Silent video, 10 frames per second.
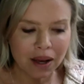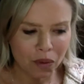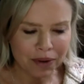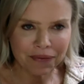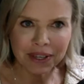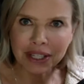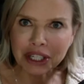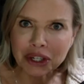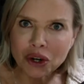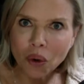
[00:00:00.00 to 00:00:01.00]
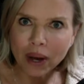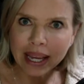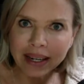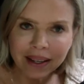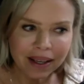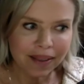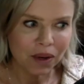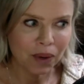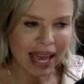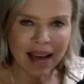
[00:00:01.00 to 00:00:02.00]
We feel annoyed that
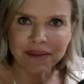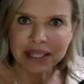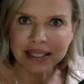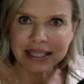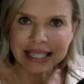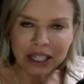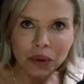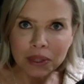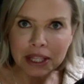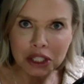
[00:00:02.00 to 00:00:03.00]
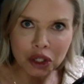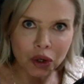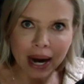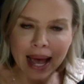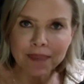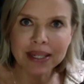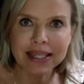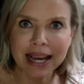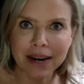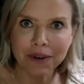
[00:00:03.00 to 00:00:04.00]
we have to deal with this crap
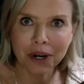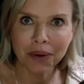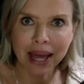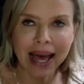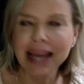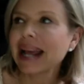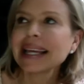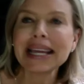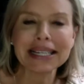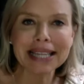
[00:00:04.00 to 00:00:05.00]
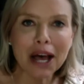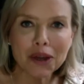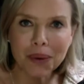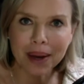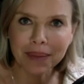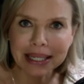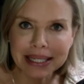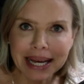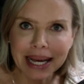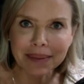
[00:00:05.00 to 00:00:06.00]
inside of our own head. I can't tell you how many
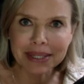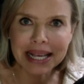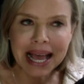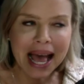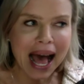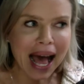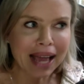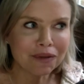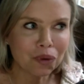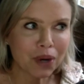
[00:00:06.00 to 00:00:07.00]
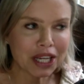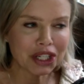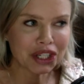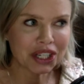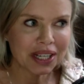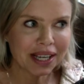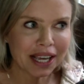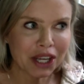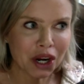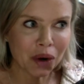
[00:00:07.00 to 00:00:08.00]
times I've wished
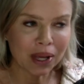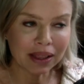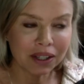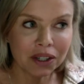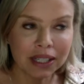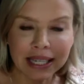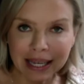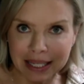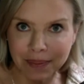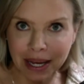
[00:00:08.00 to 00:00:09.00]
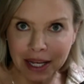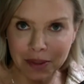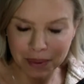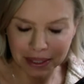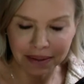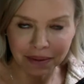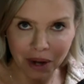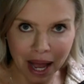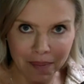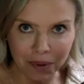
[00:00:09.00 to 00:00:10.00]
and literally, as my husband
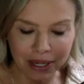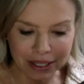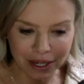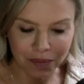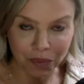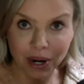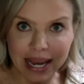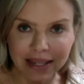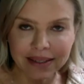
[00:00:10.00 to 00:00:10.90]
operates on brains,